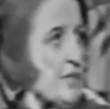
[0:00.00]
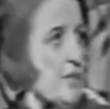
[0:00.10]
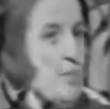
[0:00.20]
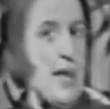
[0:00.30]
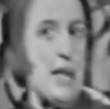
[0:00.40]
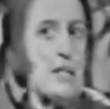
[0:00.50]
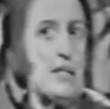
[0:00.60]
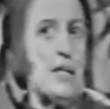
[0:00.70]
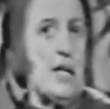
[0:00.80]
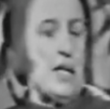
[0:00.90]
Man
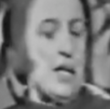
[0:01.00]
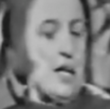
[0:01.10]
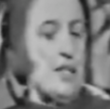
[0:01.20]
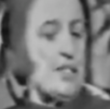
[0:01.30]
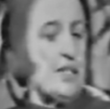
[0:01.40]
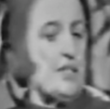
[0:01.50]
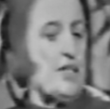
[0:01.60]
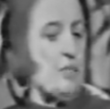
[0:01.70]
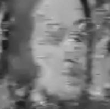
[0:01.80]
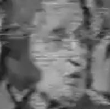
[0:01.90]
is a
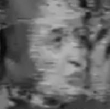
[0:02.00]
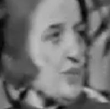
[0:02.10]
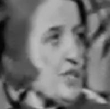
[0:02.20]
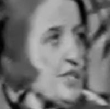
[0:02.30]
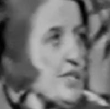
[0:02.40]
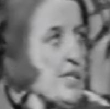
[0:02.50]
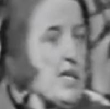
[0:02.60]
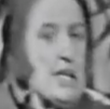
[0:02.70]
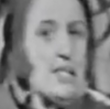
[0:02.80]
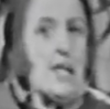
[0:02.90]
conceptual being. He
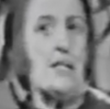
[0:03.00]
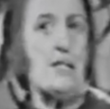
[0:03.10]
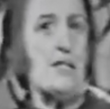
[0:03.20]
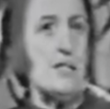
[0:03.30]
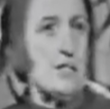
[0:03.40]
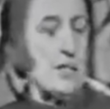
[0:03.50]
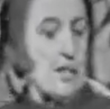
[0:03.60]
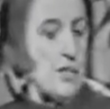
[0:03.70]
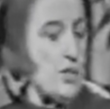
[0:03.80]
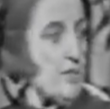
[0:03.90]
can't exist
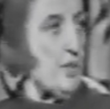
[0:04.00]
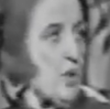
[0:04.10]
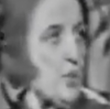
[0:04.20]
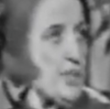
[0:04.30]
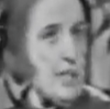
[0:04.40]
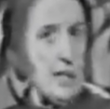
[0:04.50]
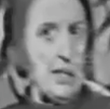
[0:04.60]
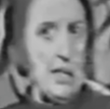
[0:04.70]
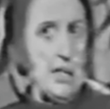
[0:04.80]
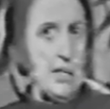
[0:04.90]
range of the moment. He
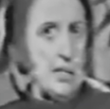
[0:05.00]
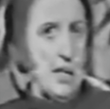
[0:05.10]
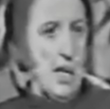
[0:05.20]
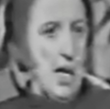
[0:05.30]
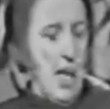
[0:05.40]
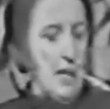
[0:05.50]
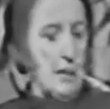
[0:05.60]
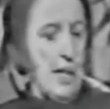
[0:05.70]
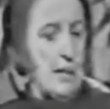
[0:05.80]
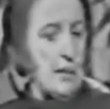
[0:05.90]
needs a
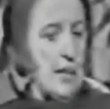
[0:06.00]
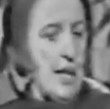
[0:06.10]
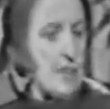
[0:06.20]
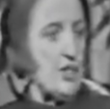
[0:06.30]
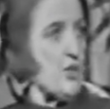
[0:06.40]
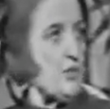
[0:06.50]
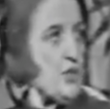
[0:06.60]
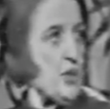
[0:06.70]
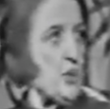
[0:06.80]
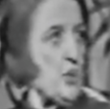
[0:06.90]
larger
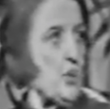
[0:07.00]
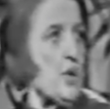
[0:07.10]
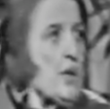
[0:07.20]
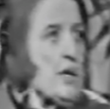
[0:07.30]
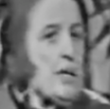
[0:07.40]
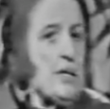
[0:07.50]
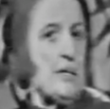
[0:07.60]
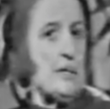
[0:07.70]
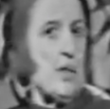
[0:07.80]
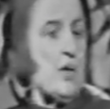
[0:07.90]
view,
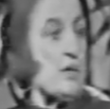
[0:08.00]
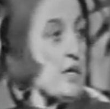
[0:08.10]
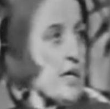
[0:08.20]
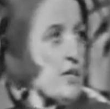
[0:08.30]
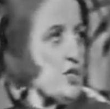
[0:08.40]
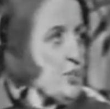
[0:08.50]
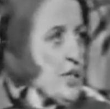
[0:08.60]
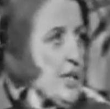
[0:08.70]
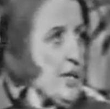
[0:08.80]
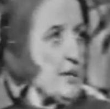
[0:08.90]
a long-range
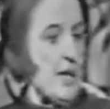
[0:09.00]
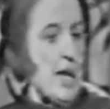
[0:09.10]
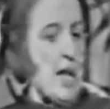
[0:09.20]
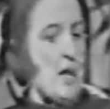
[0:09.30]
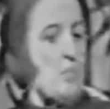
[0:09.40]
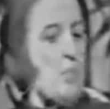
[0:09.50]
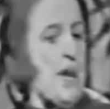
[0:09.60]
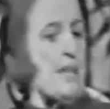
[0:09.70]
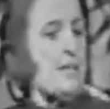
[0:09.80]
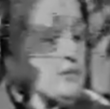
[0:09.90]
plan.
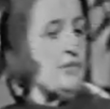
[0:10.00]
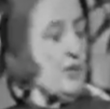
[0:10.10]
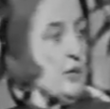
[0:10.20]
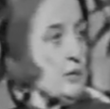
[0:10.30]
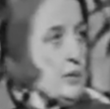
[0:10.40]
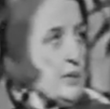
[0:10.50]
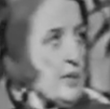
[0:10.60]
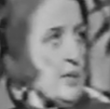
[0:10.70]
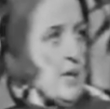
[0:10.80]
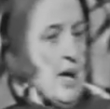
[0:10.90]
By default
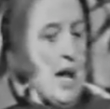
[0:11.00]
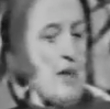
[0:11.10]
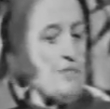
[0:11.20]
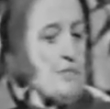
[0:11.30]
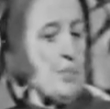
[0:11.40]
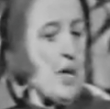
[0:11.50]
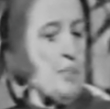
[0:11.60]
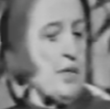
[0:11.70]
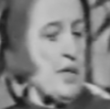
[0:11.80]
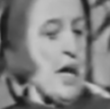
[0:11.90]
of
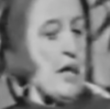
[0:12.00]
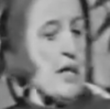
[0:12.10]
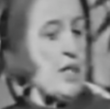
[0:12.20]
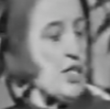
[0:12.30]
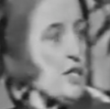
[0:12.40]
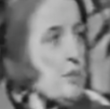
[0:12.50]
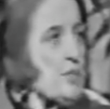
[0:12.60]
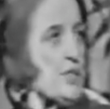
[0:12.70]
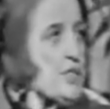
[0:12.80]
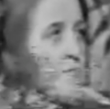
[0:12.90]
proper rational
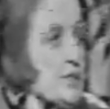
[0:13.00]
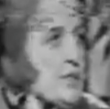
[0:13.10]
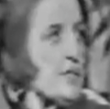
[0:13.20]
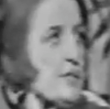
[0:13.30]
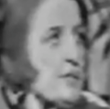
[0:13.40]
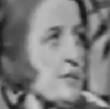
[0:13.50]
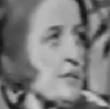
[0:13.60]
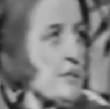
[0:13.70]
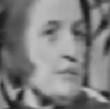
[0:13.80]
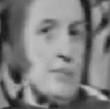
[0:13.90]
principles,
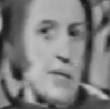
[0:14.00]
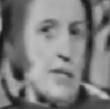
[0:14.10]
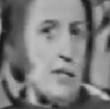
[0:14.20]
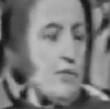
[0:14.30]
he